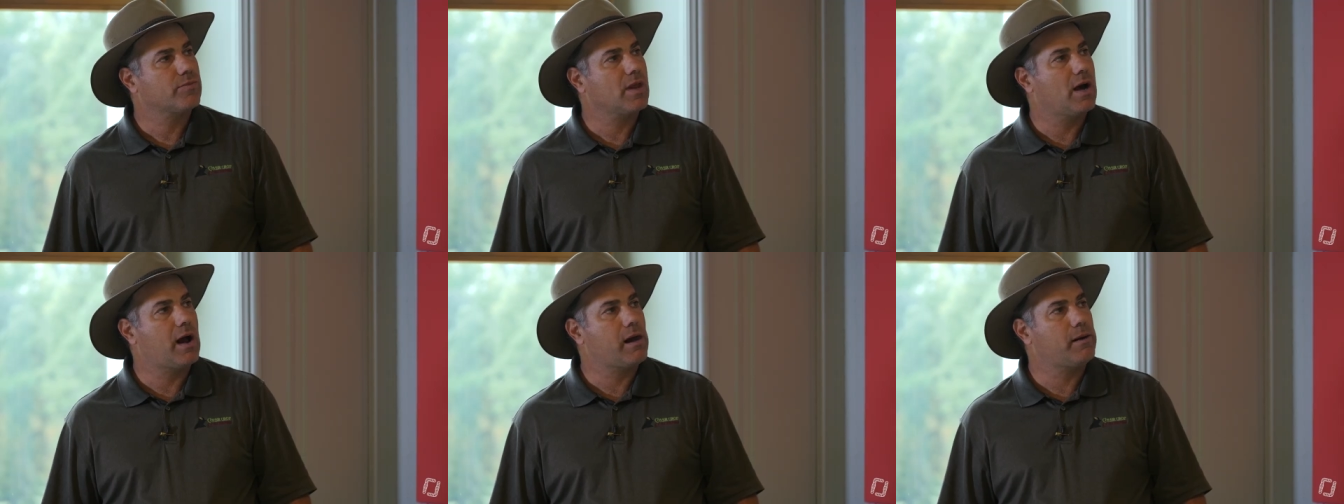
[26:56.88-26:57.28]

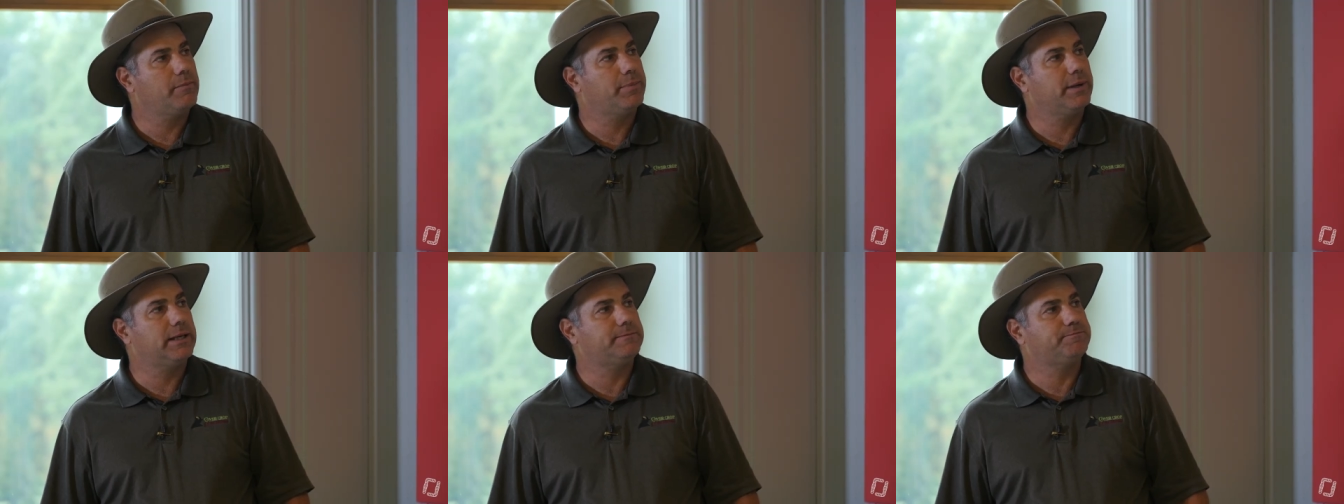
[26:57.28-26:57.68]
Uh,
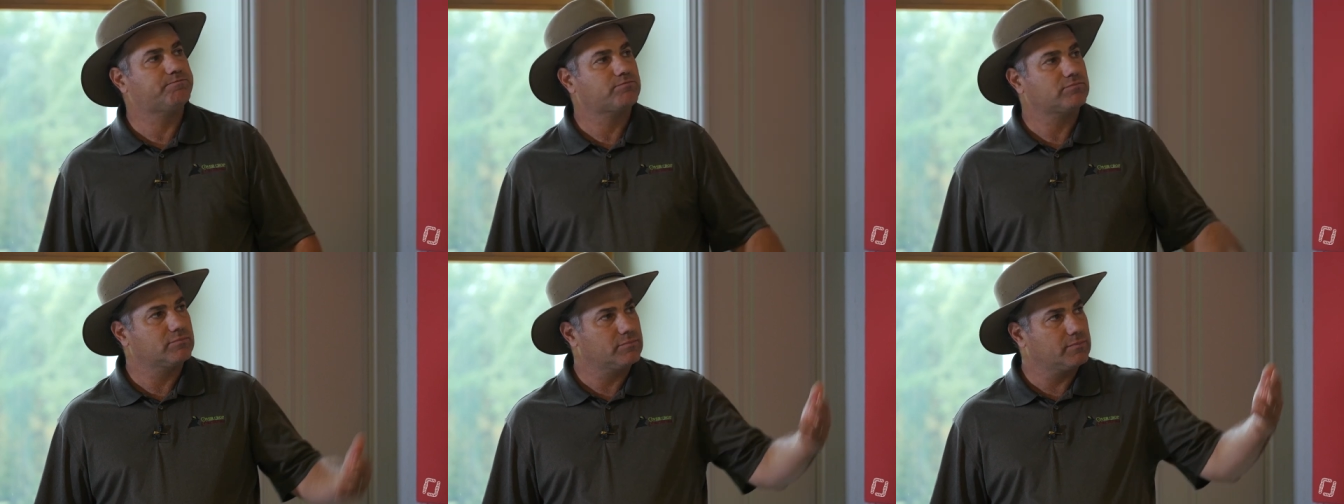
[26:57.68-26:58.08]

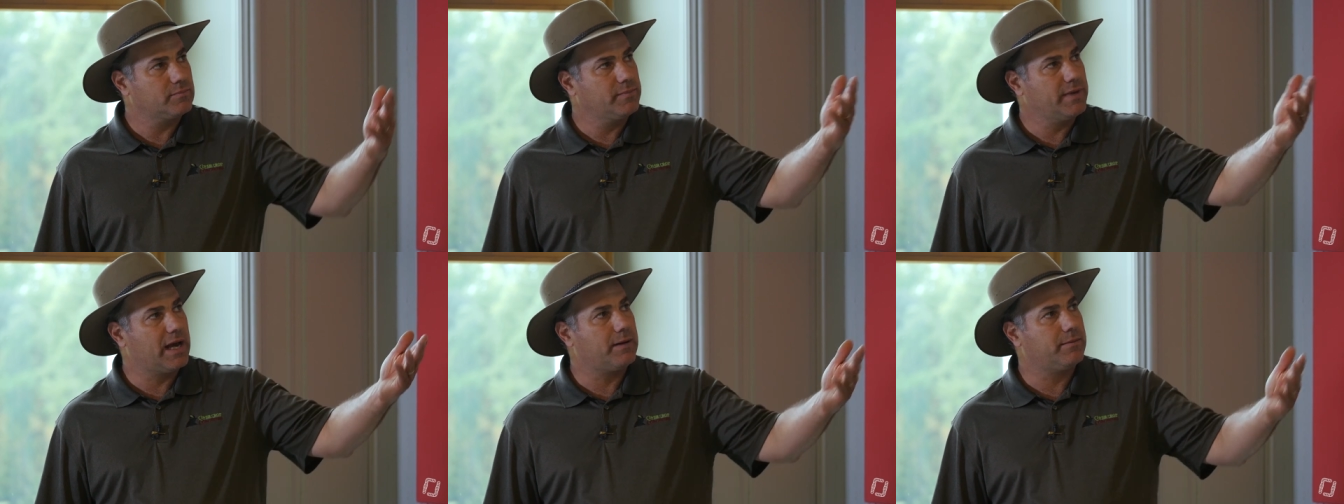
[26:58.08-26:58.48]
but
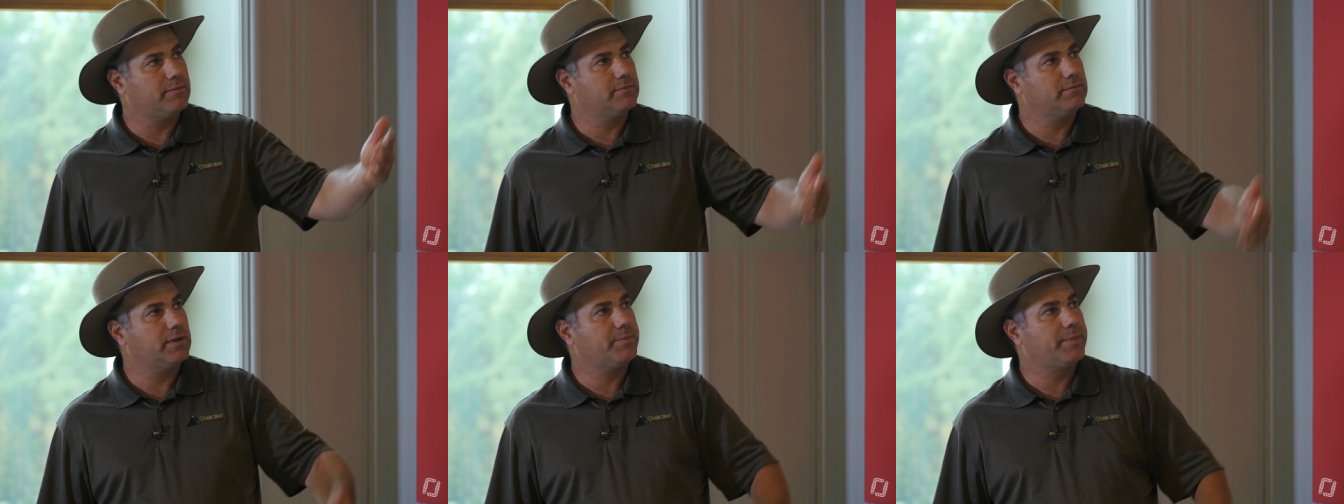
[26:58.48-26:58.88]
yeah,
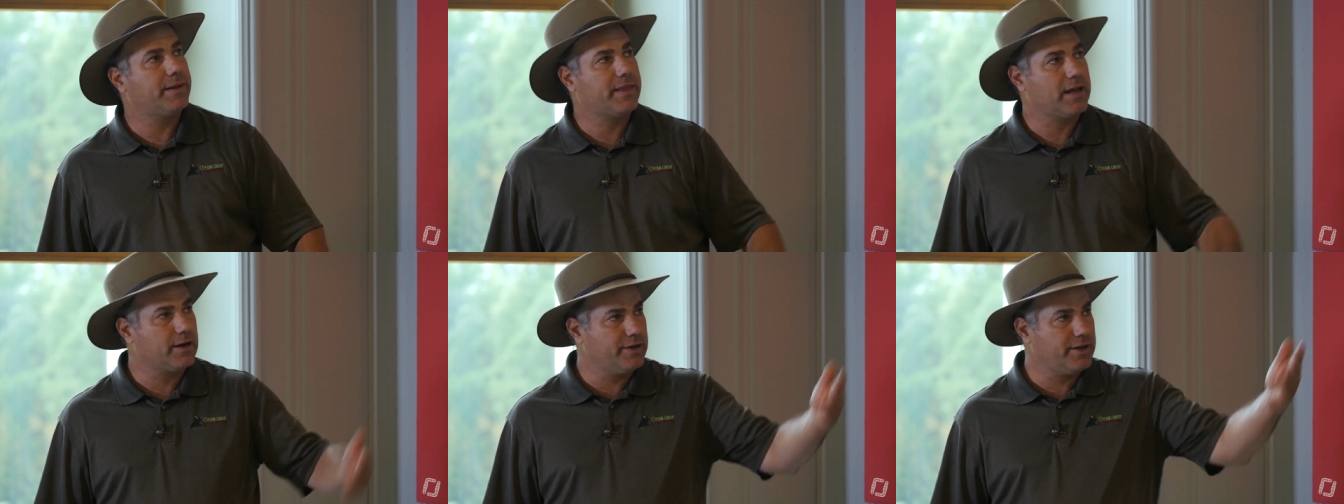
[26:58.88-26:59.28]

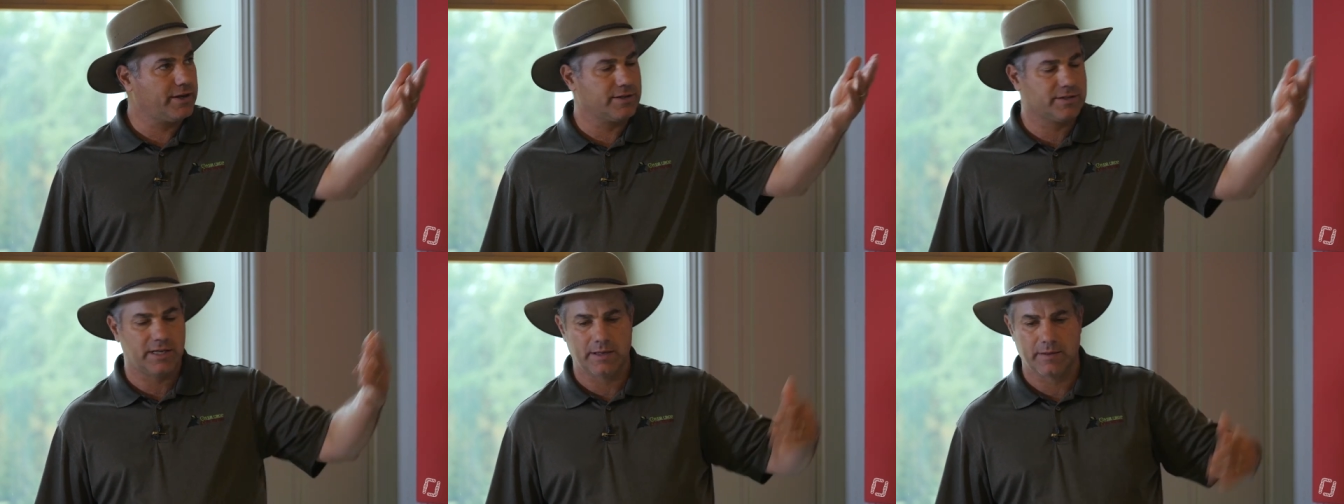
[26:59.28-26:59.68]
but there you
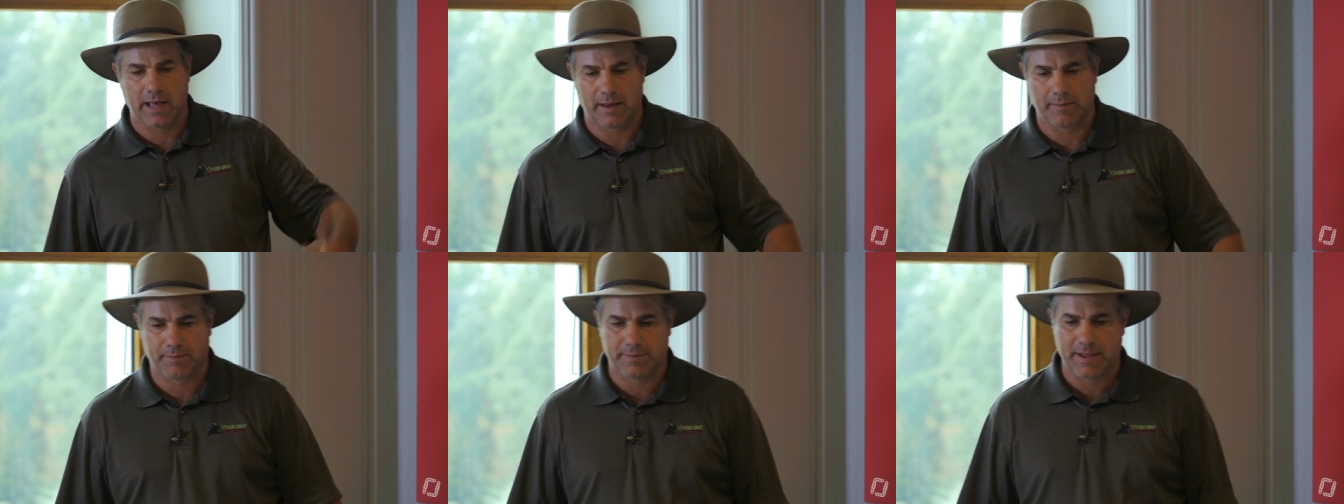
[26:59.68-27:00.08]
can see
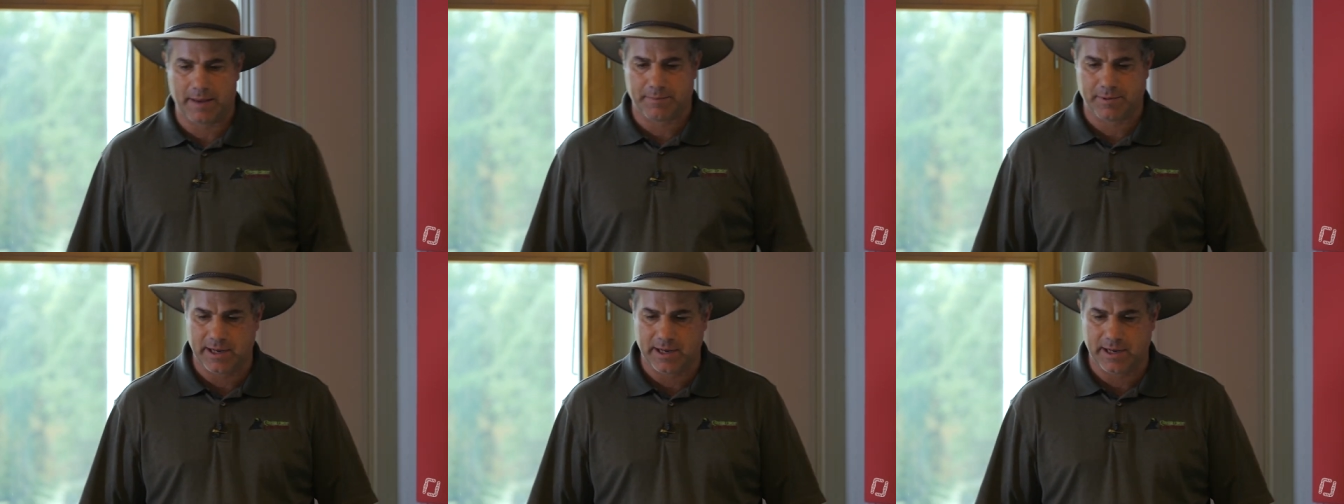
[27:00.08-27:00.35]
that that